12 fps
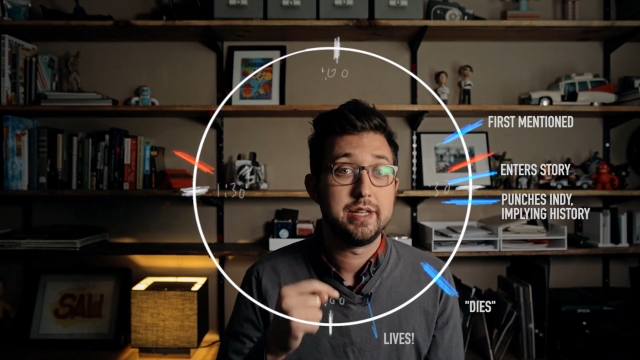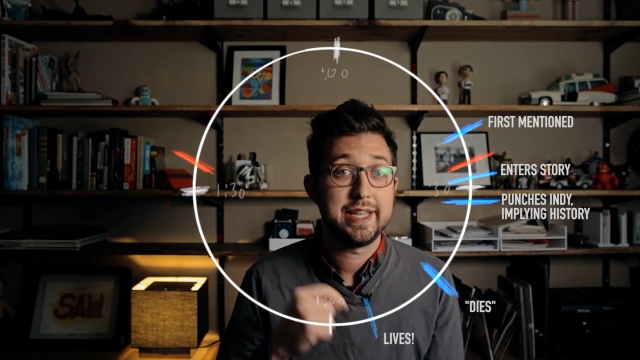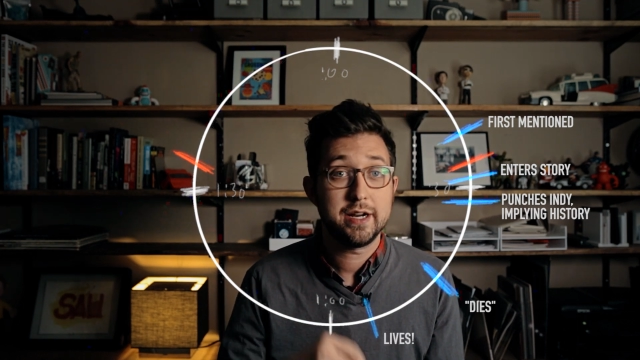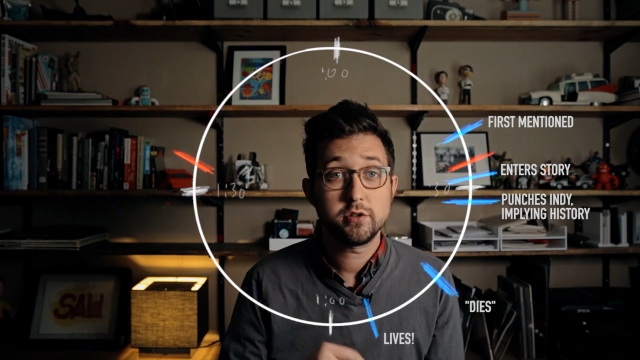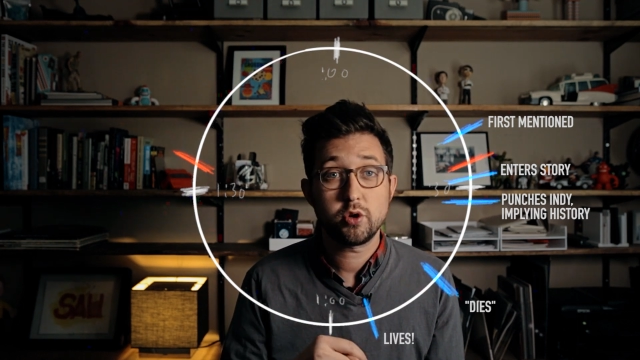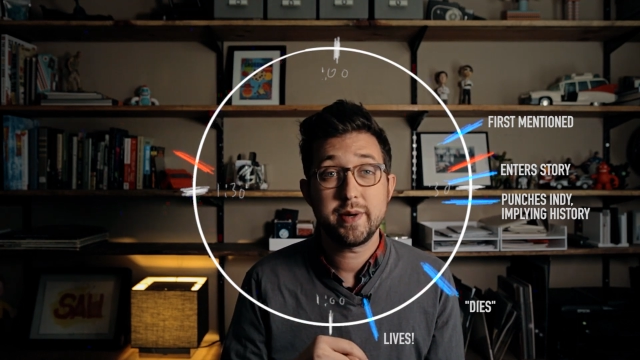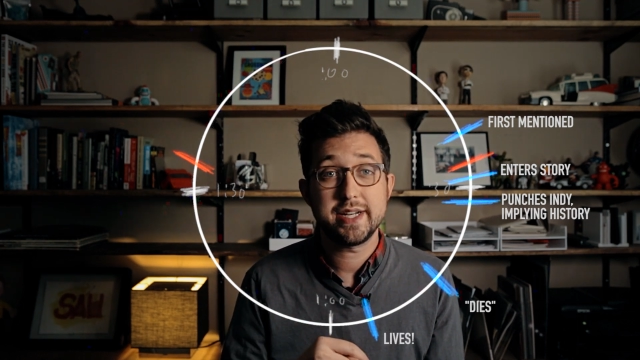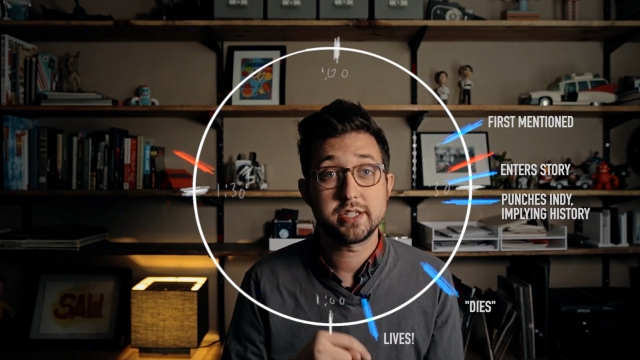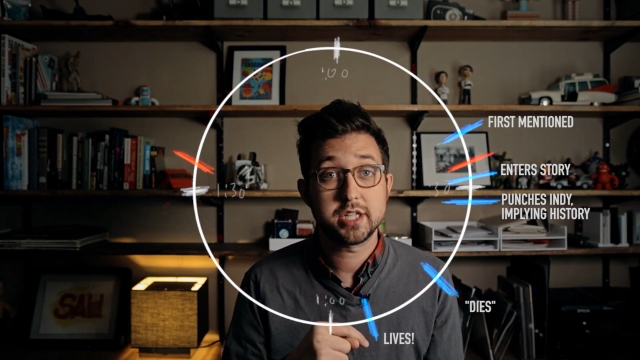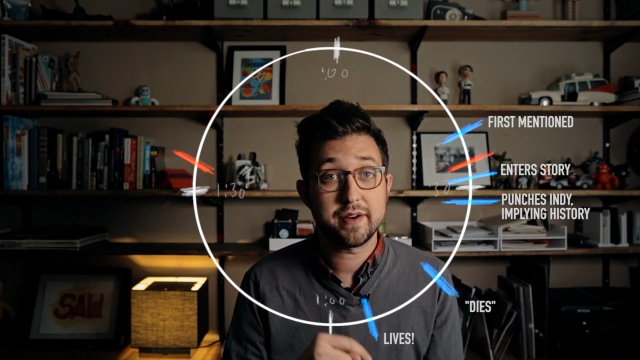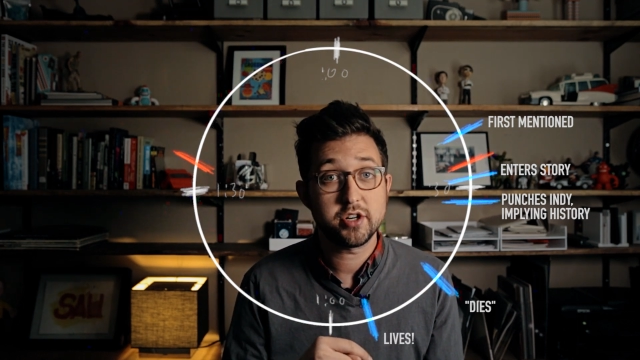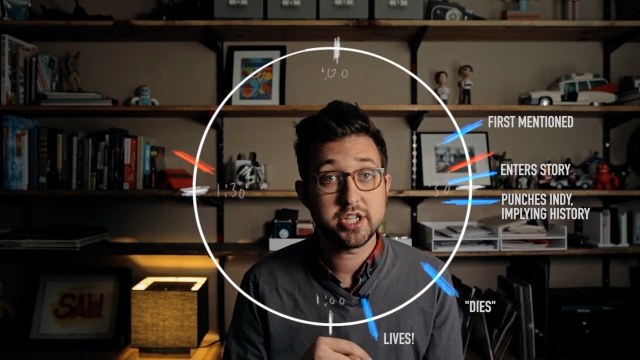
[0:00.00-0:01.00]
Here's where we
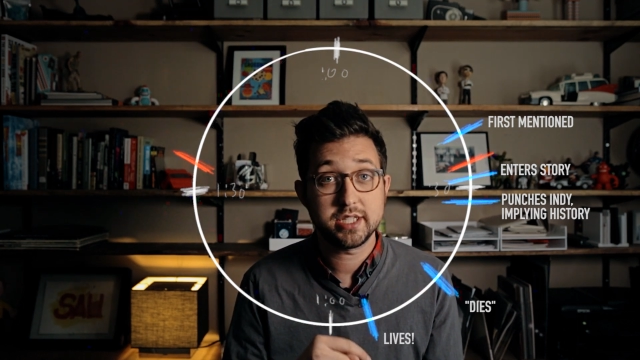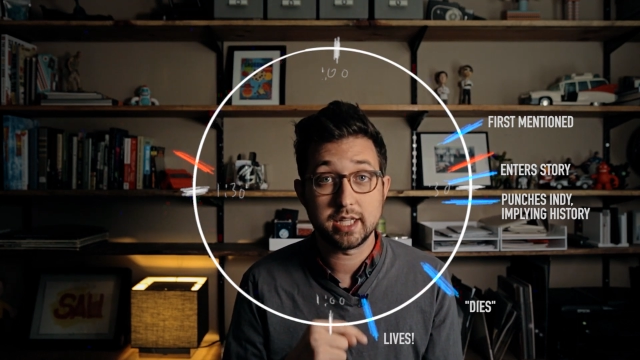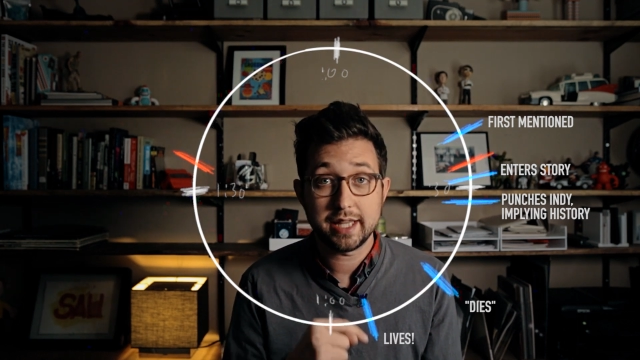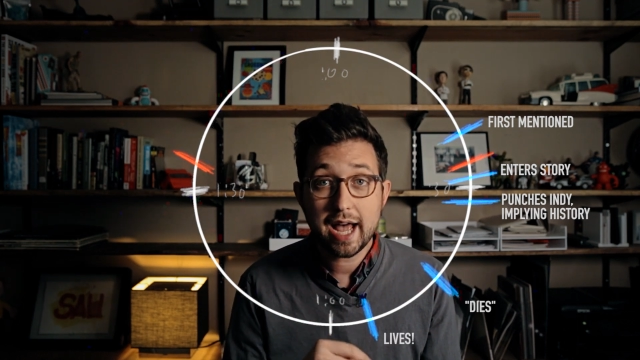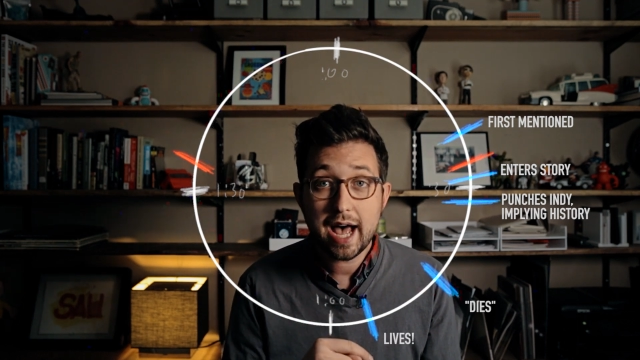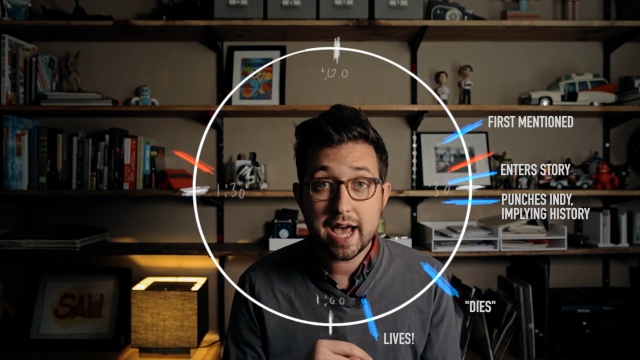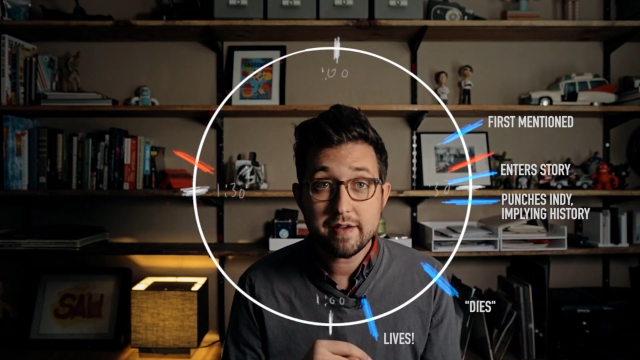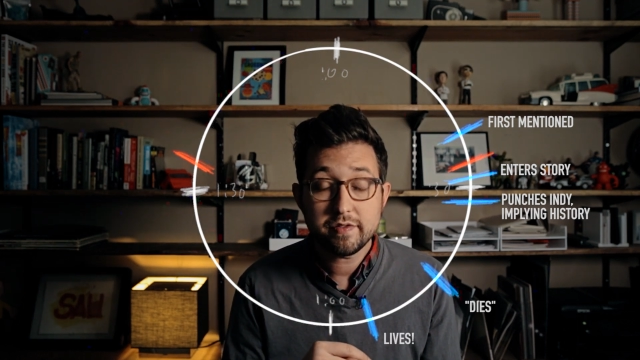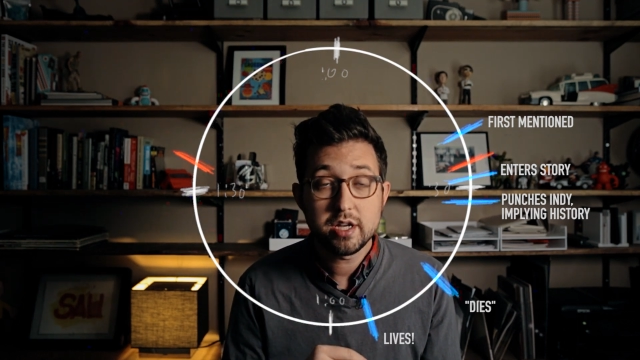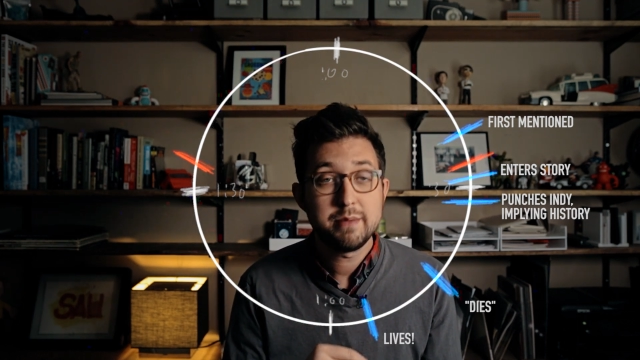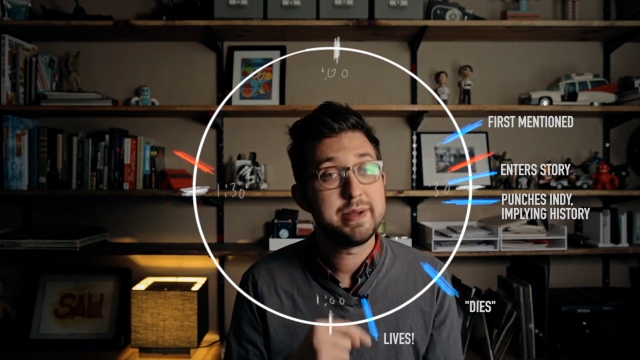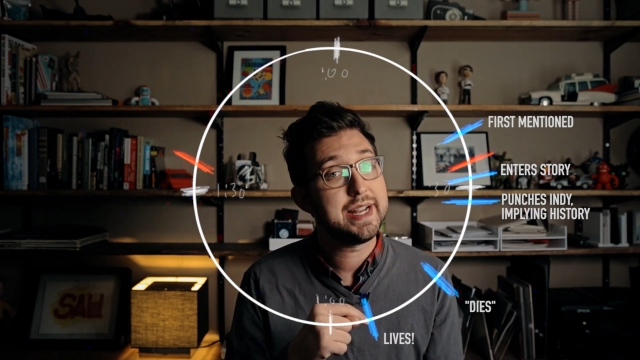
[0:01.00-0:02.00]
discover she's alive,
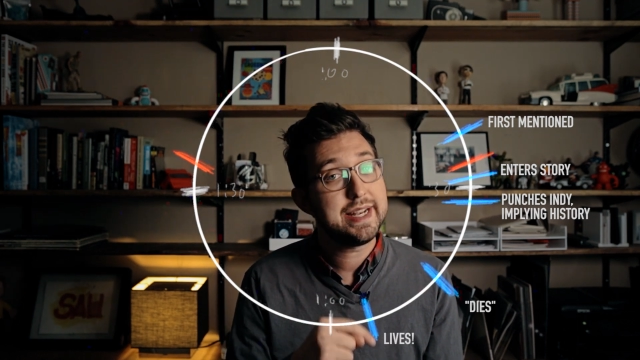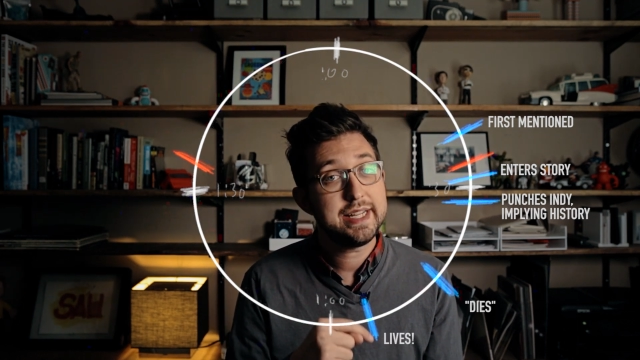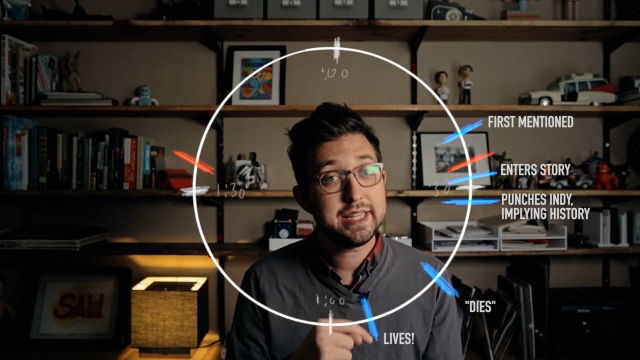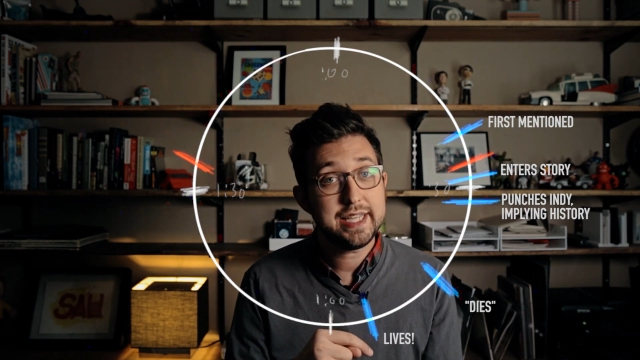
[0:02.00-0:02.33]
but Indy